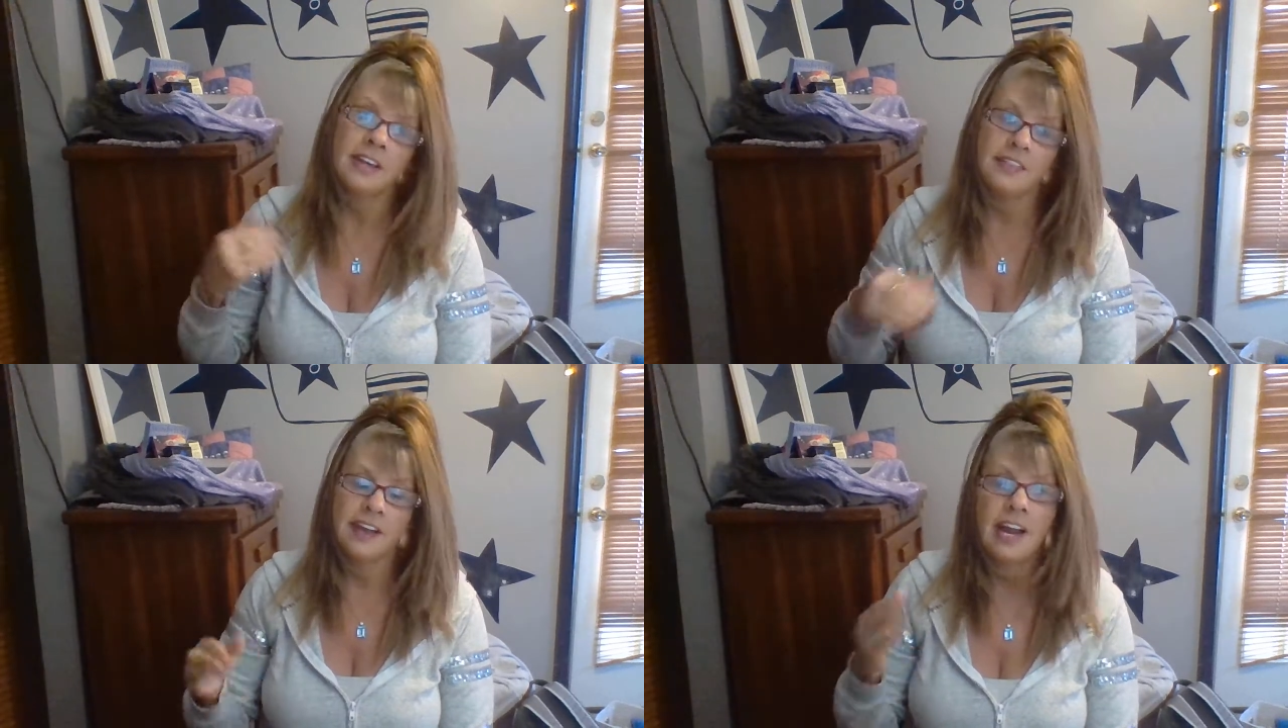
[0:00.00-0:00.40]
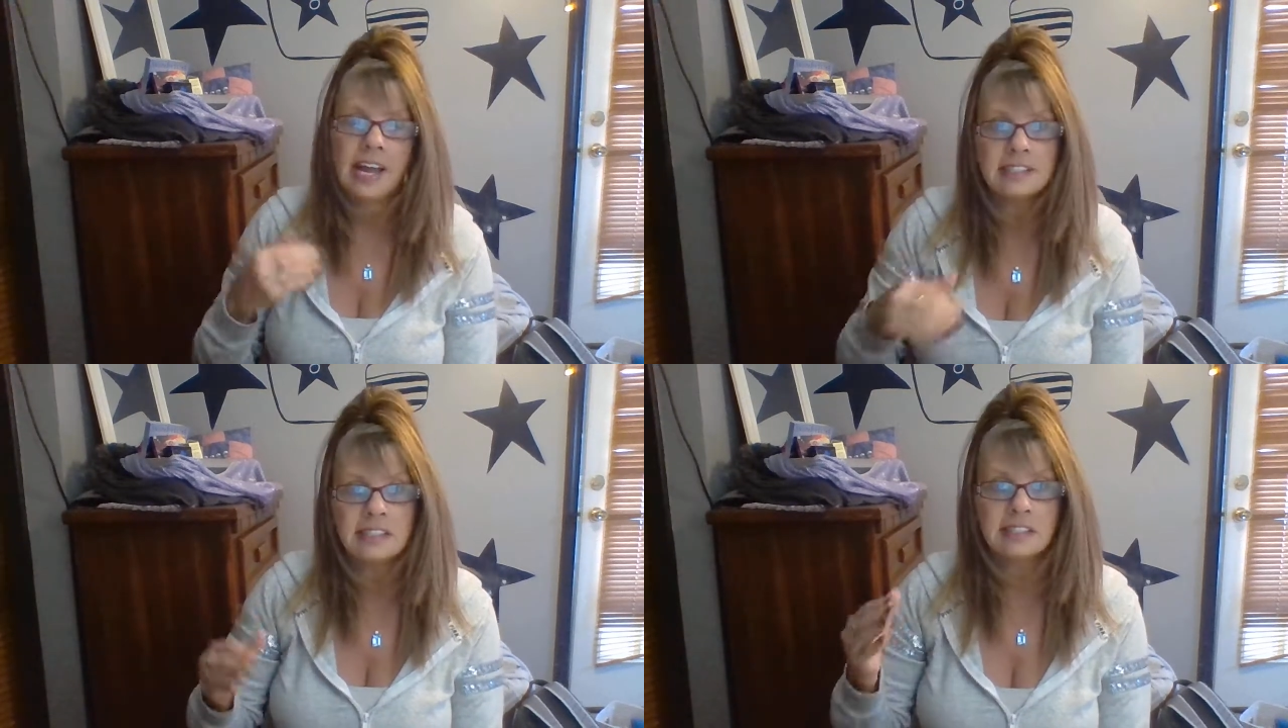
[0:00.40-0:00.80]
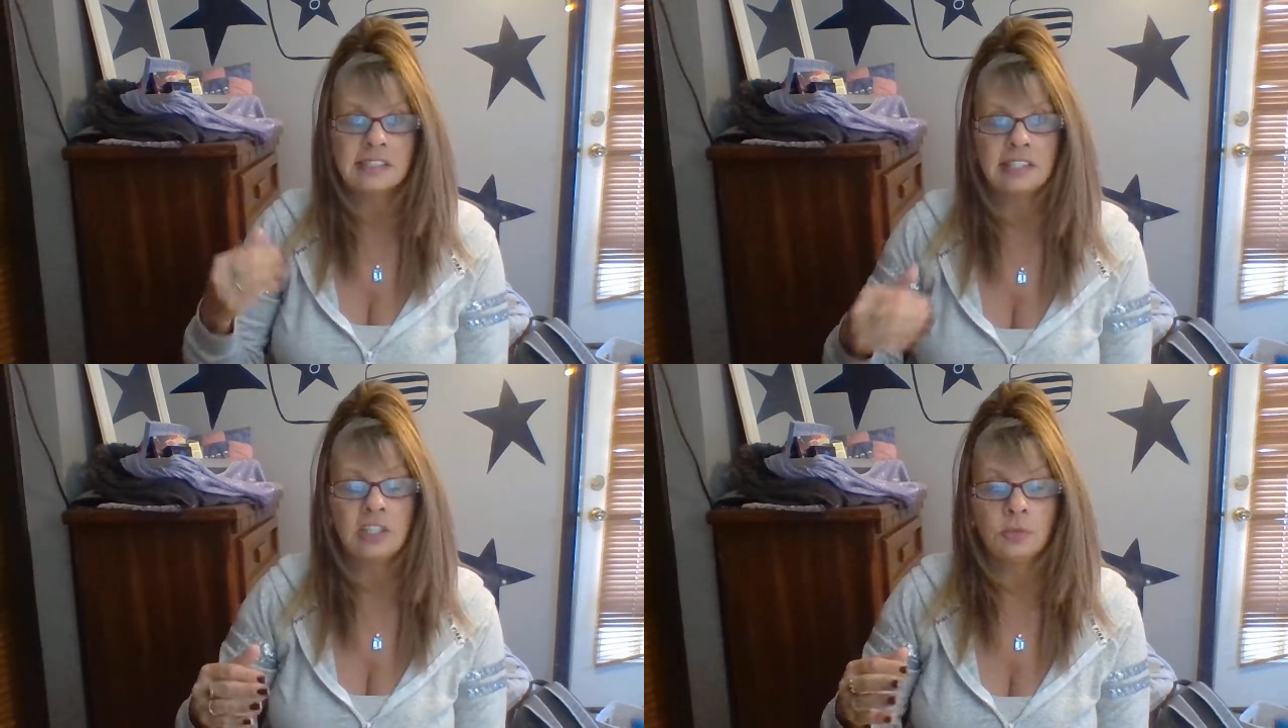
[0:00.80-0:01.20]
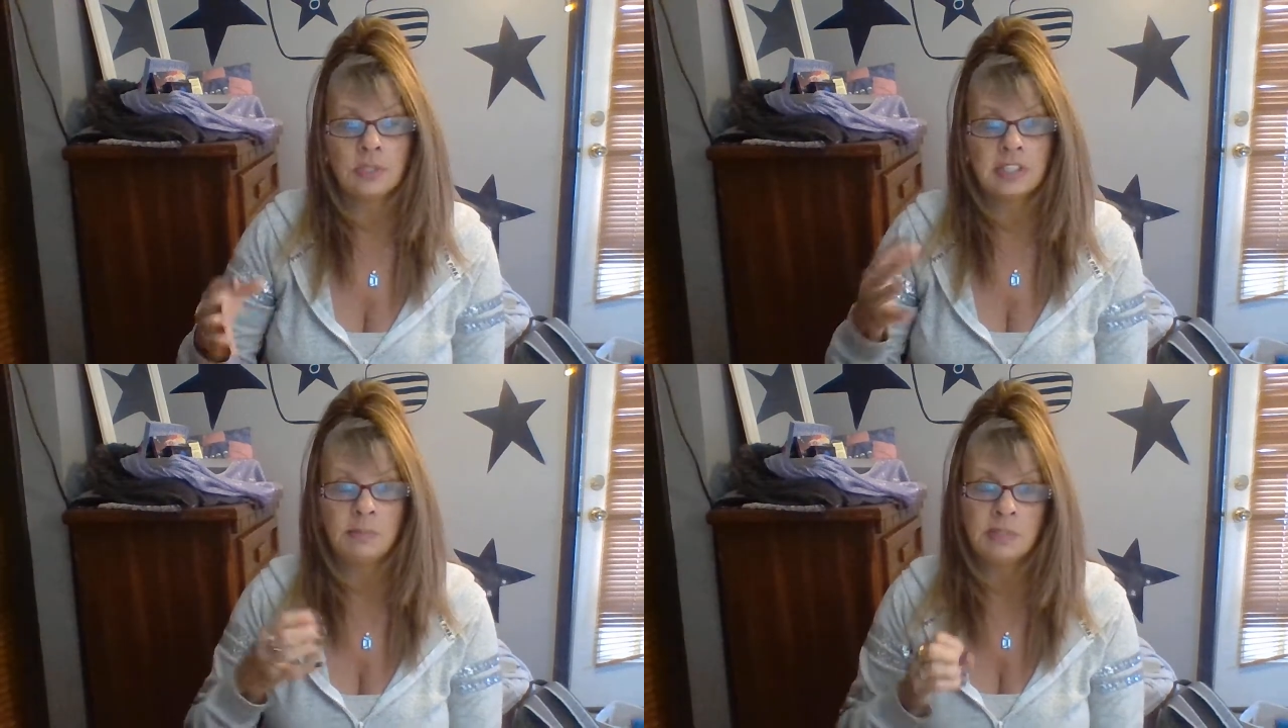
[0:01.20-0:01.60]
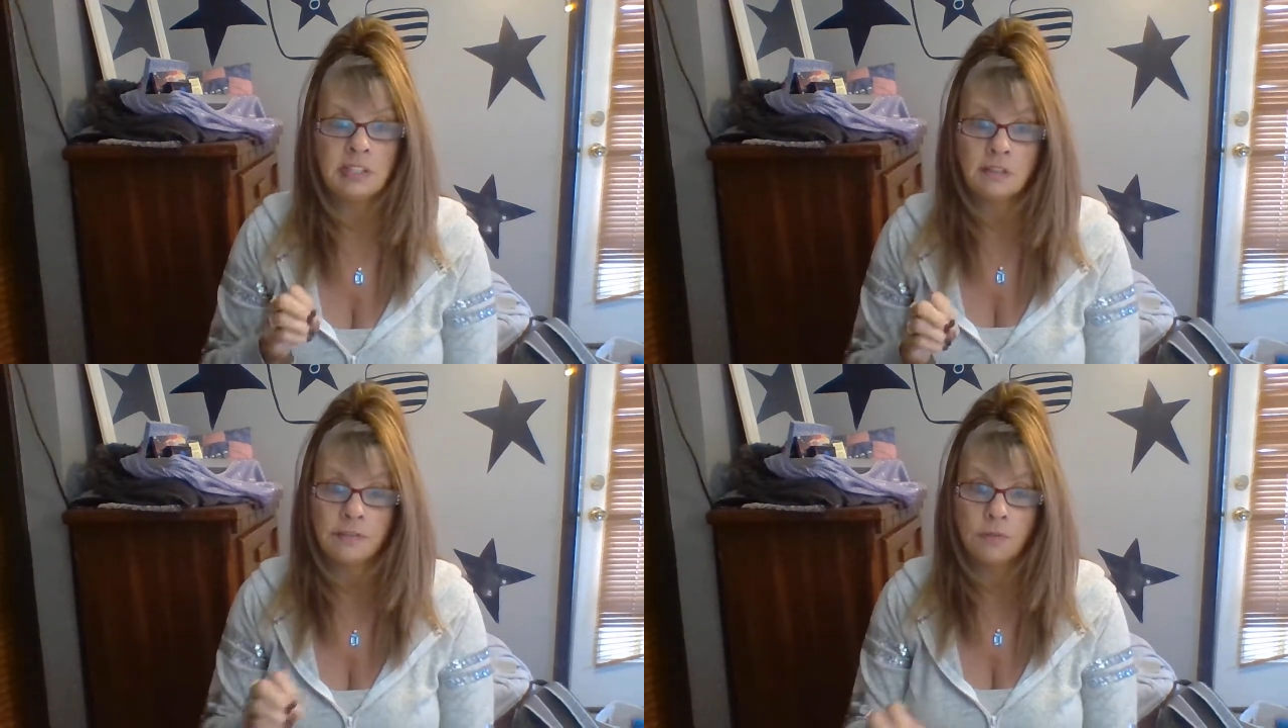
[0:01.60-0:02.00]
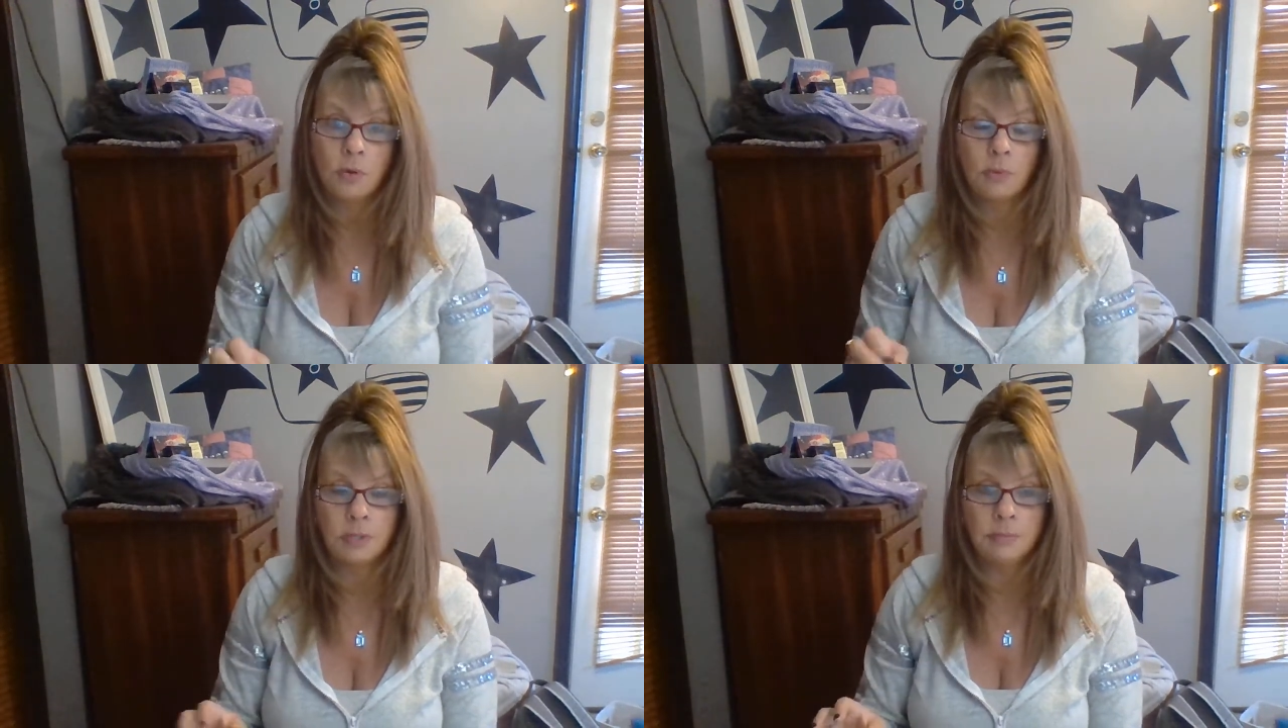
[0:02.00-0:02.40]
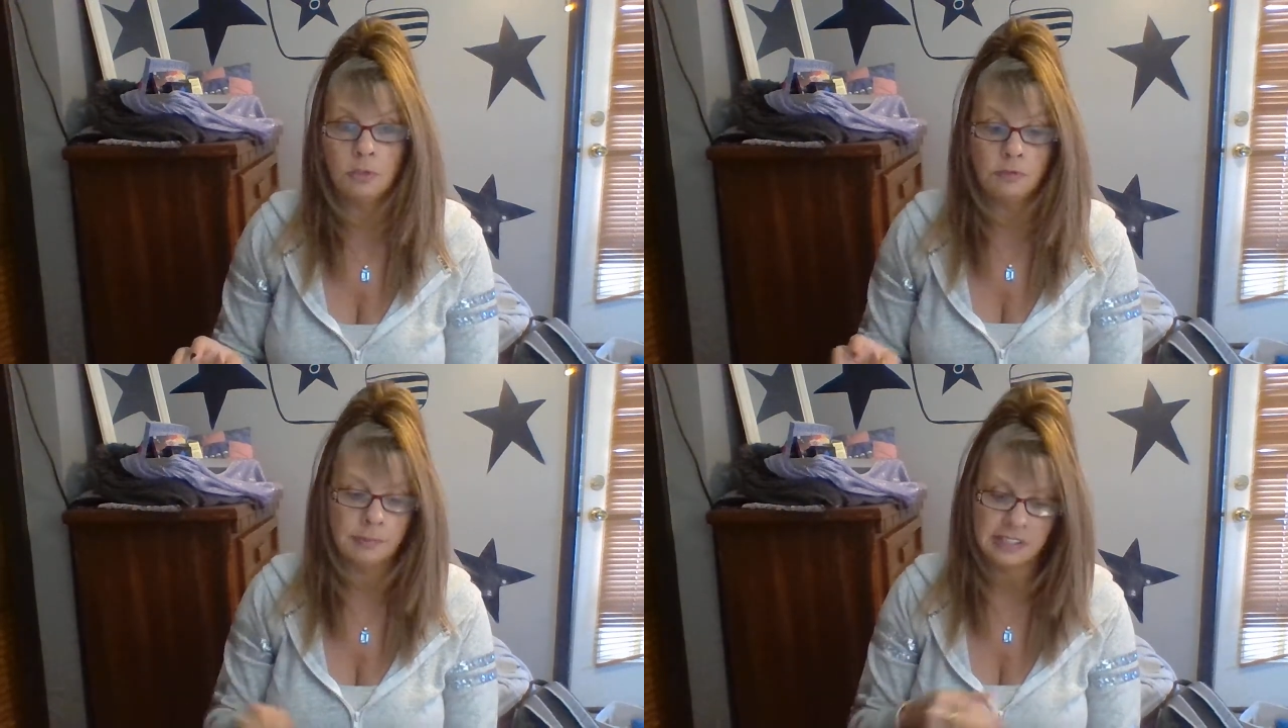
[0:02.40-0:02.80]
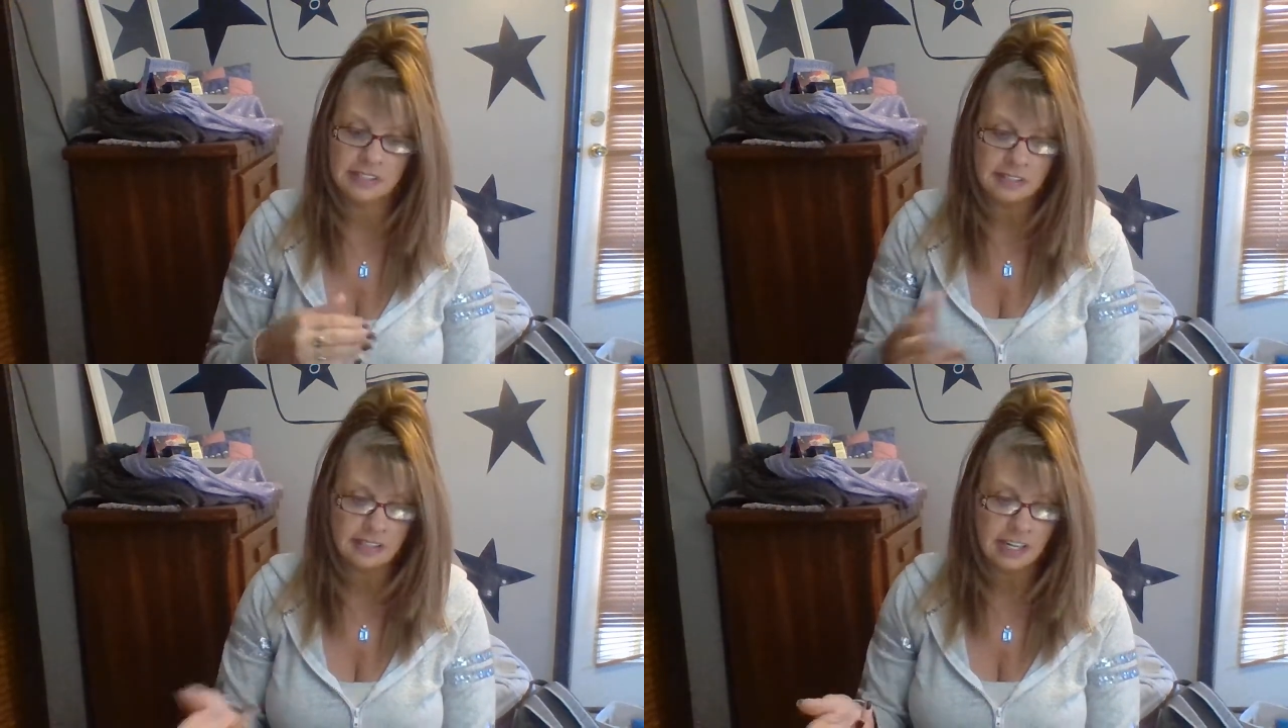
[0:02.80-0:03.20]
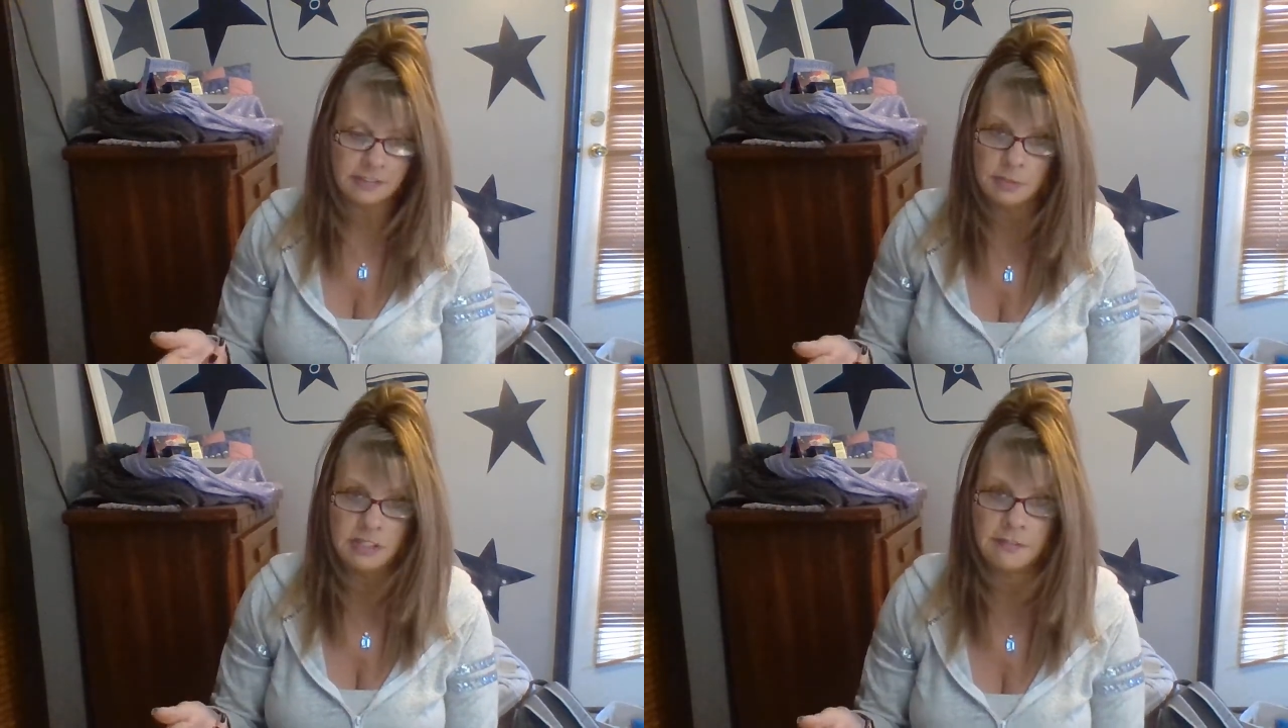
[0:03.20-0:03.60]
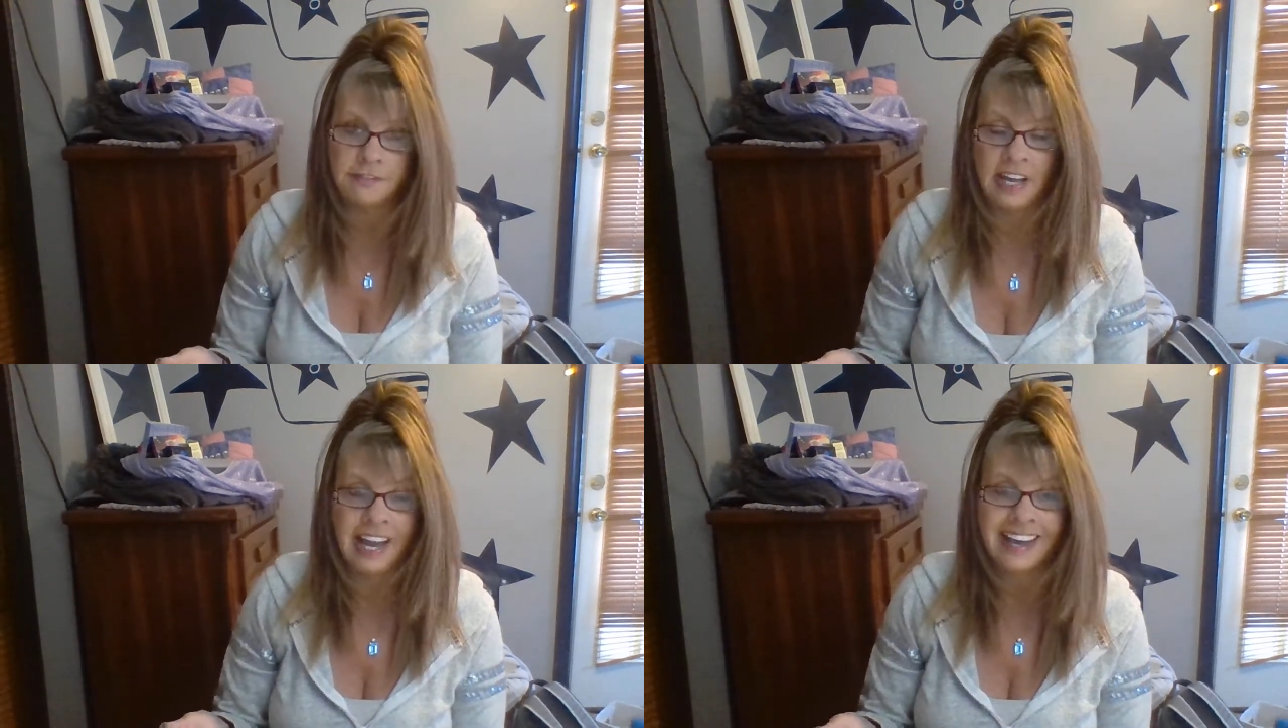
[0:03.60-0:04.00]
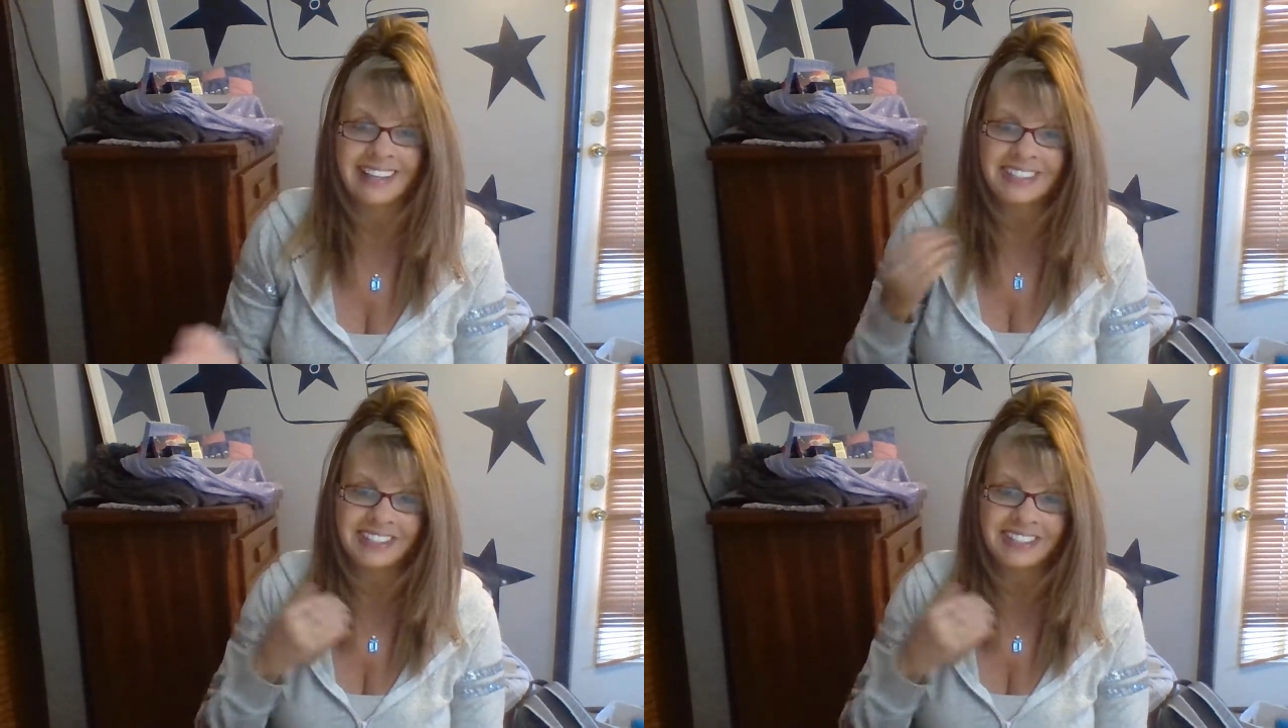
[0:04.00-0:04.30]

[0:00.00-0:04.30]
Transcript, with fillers: There has to continuously be forward movement. Doesn't have to be fast.